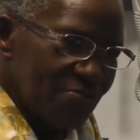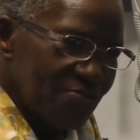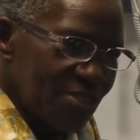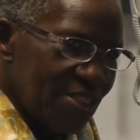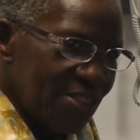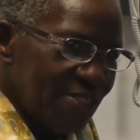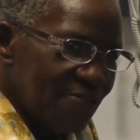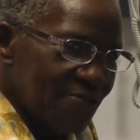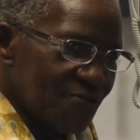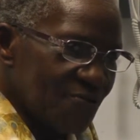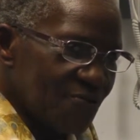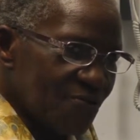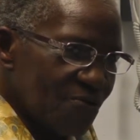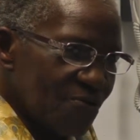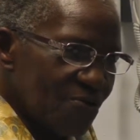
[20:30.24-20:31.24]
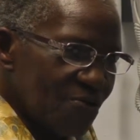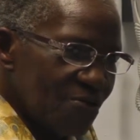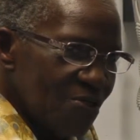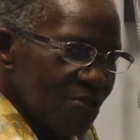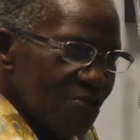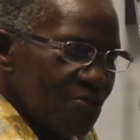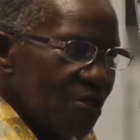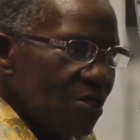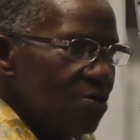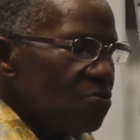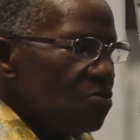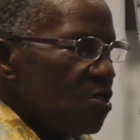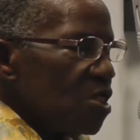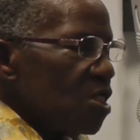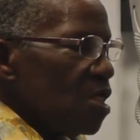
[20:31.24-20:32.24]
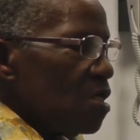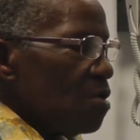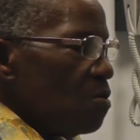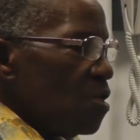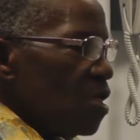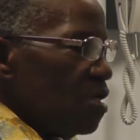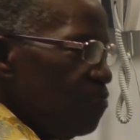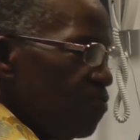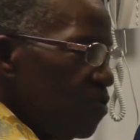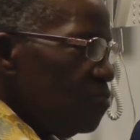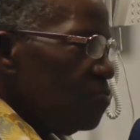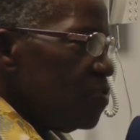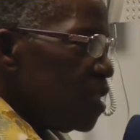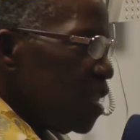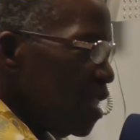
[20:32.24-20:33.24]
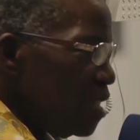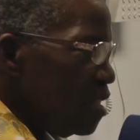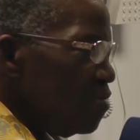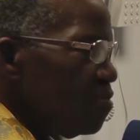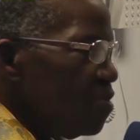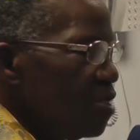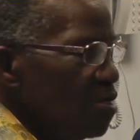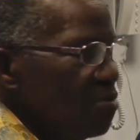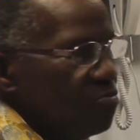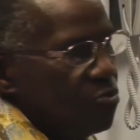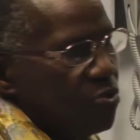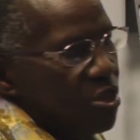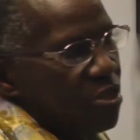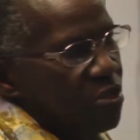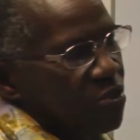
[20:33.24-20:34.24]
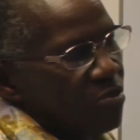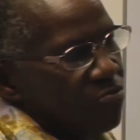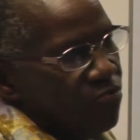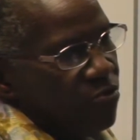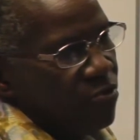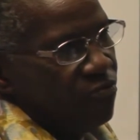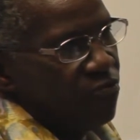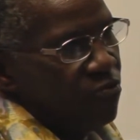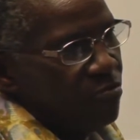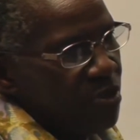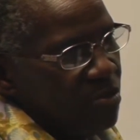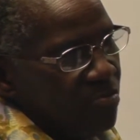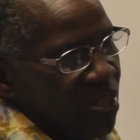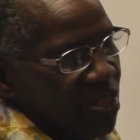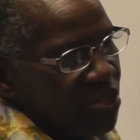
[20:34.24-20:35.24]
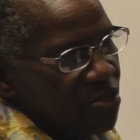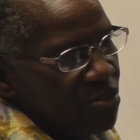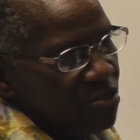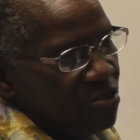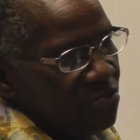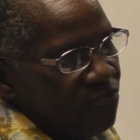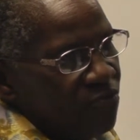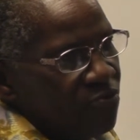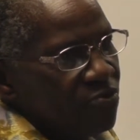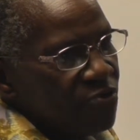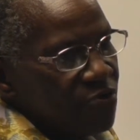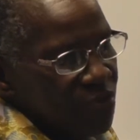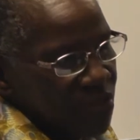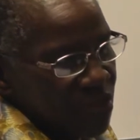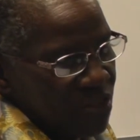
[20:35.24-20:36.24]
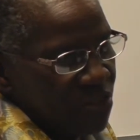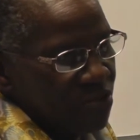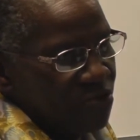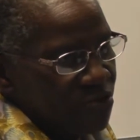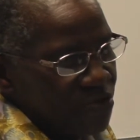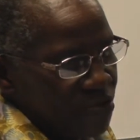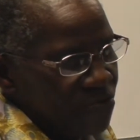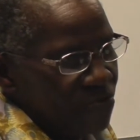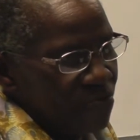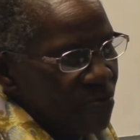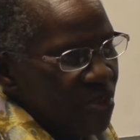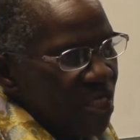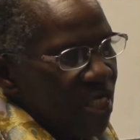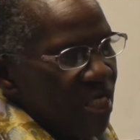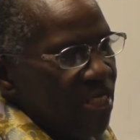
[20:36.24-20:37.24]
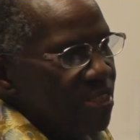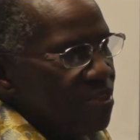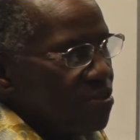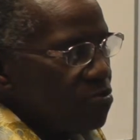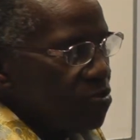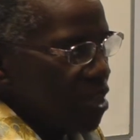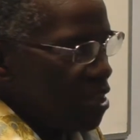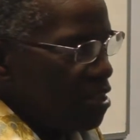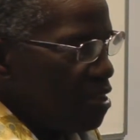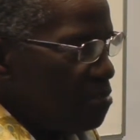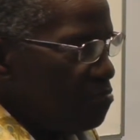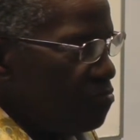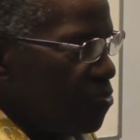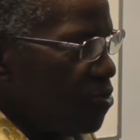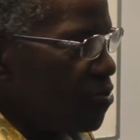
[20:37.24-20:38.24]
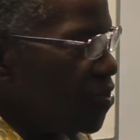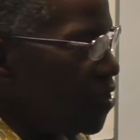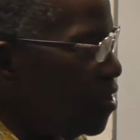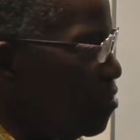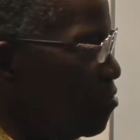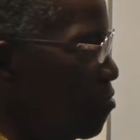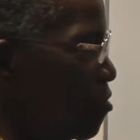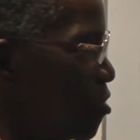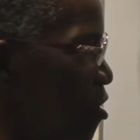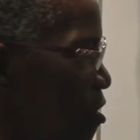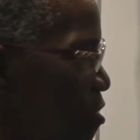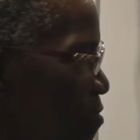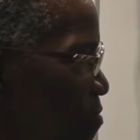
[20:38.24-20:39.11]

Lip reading: it is. So, if you think your loved one is suffering from dementia, the first thing to do is to get them to see a doctor.